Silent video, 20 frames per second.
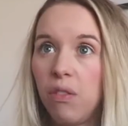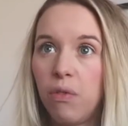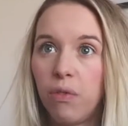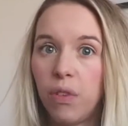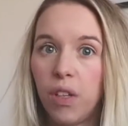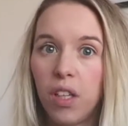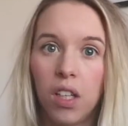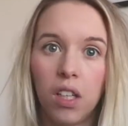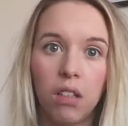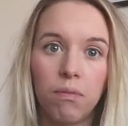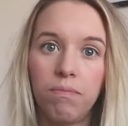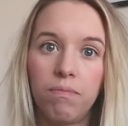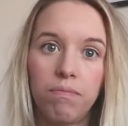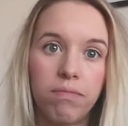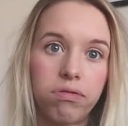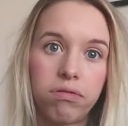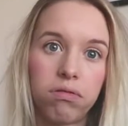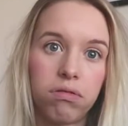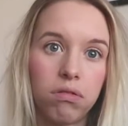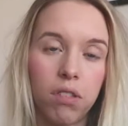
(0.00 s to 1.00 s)
for,
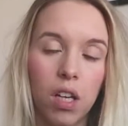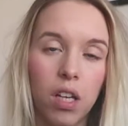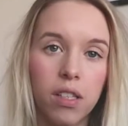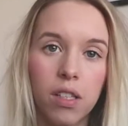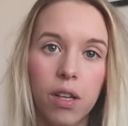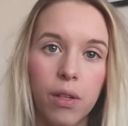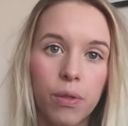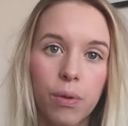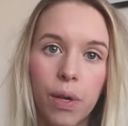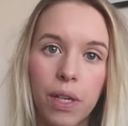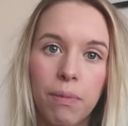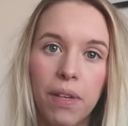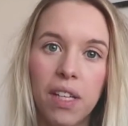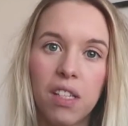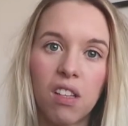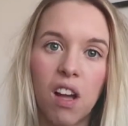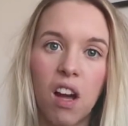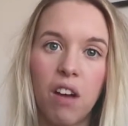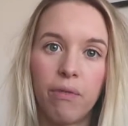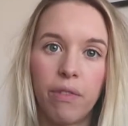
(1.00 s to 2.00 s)
I don't know, 20
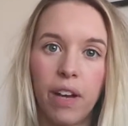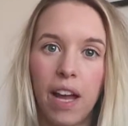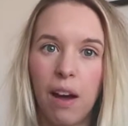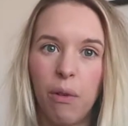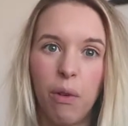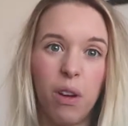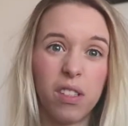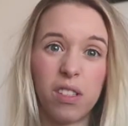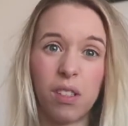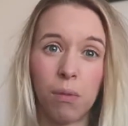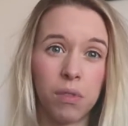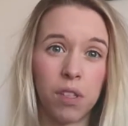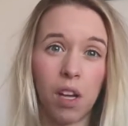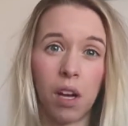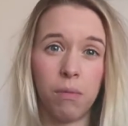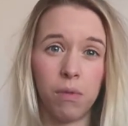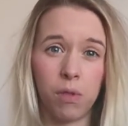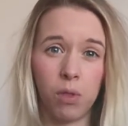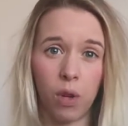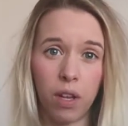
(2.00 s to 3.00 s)
minutes, half an hour,
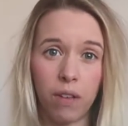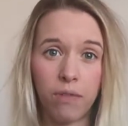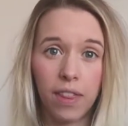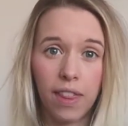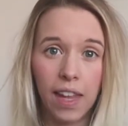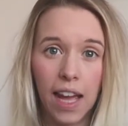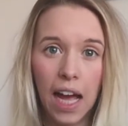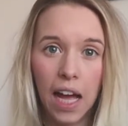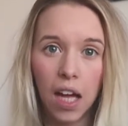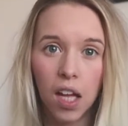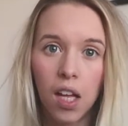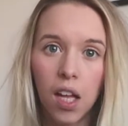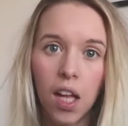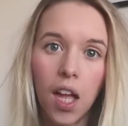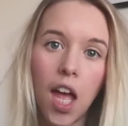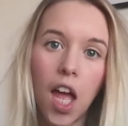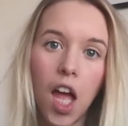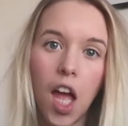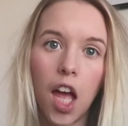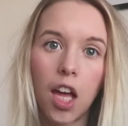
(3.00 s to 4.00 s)
sometimes not even that,
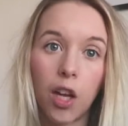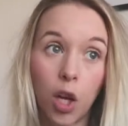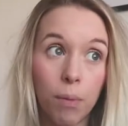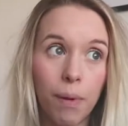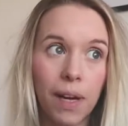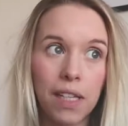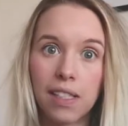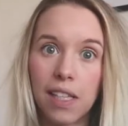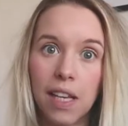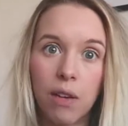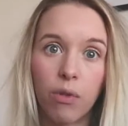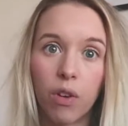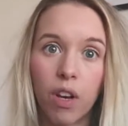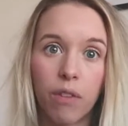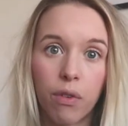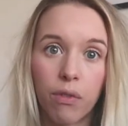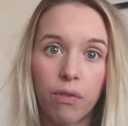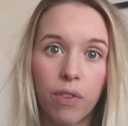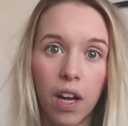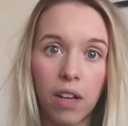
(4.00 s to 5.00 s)
and go back to sleep for
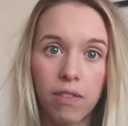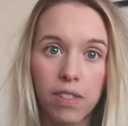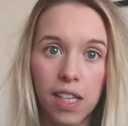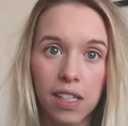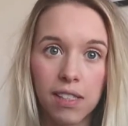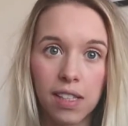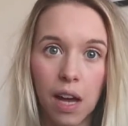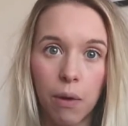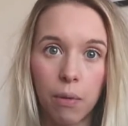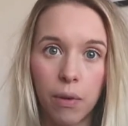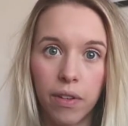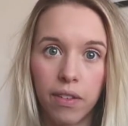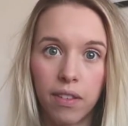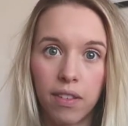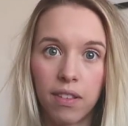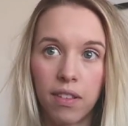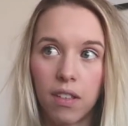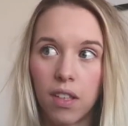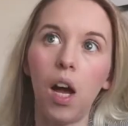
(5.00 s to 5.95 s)
another 5, 6 hours.